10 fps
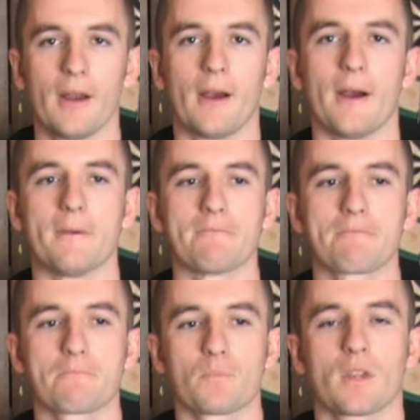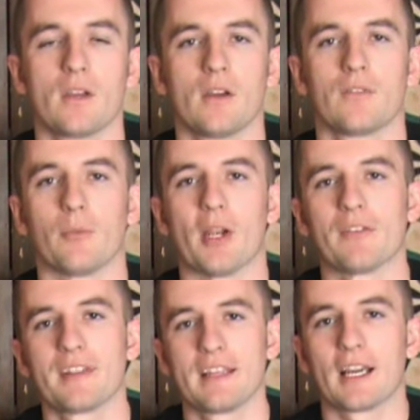From
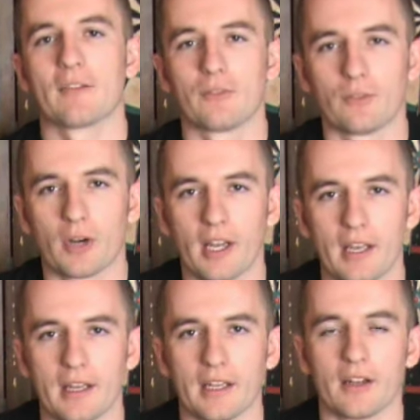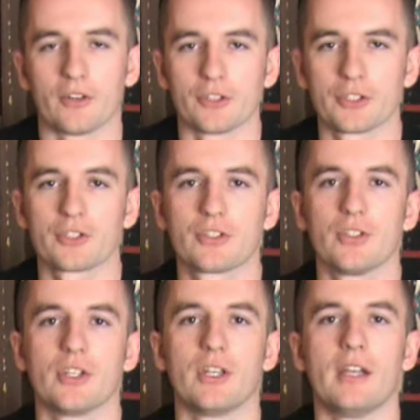everything I've read and
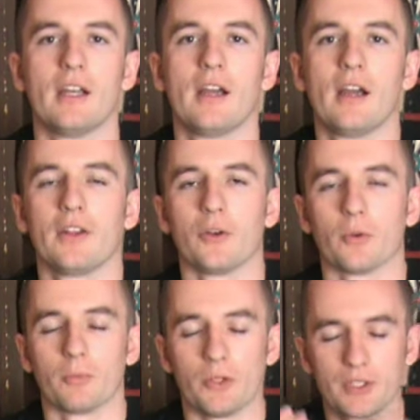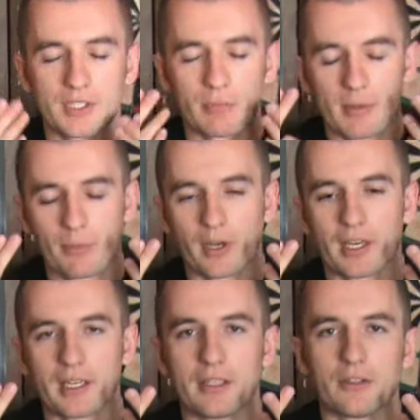understood, your mucous
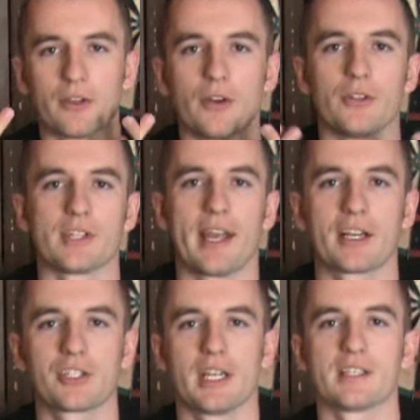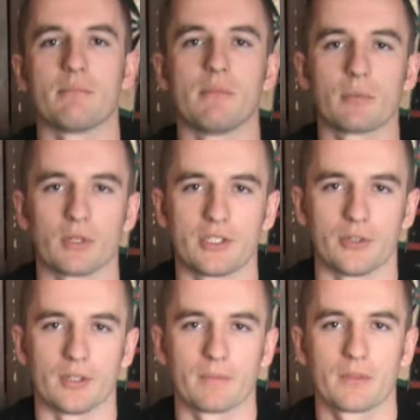membrane in your nose actually has a memory
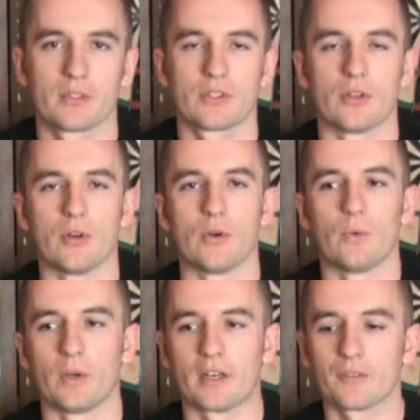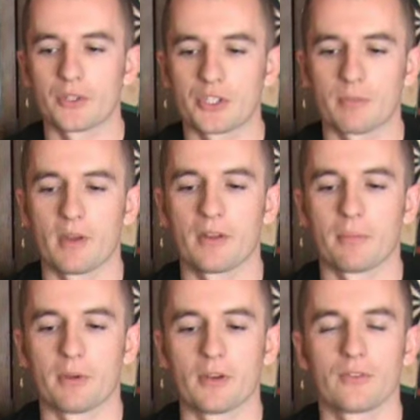to it. So whenever you smell the
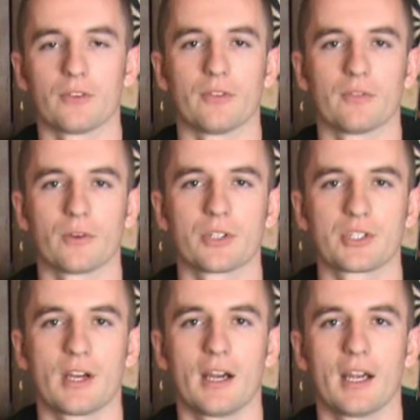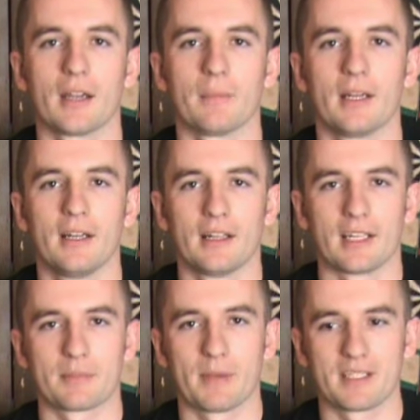beer for the first time,
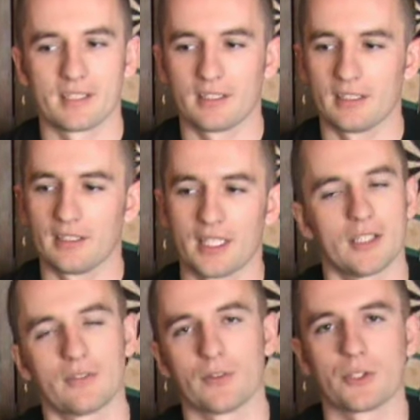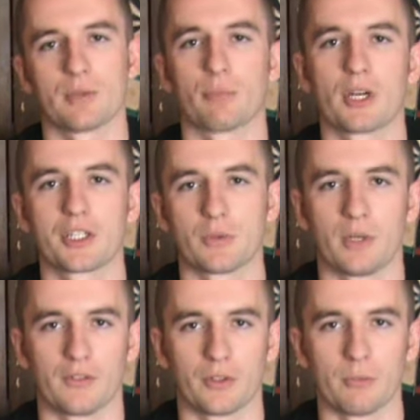that's basically like a first impression
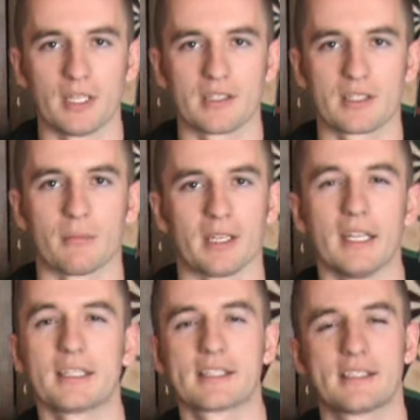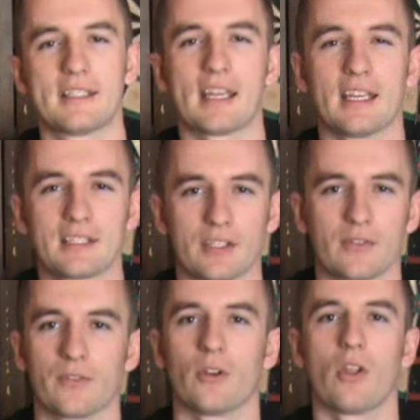whenever you meet somebody. It stays there
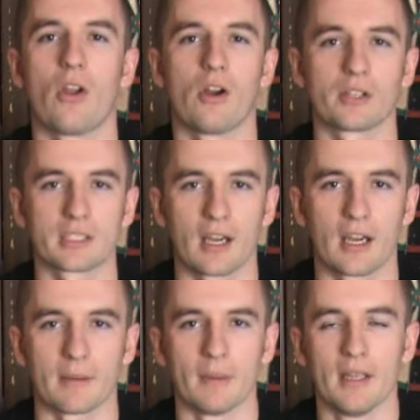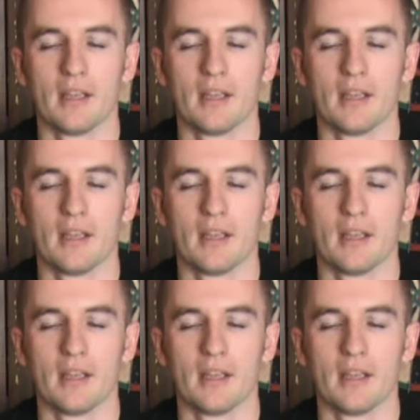for a long time.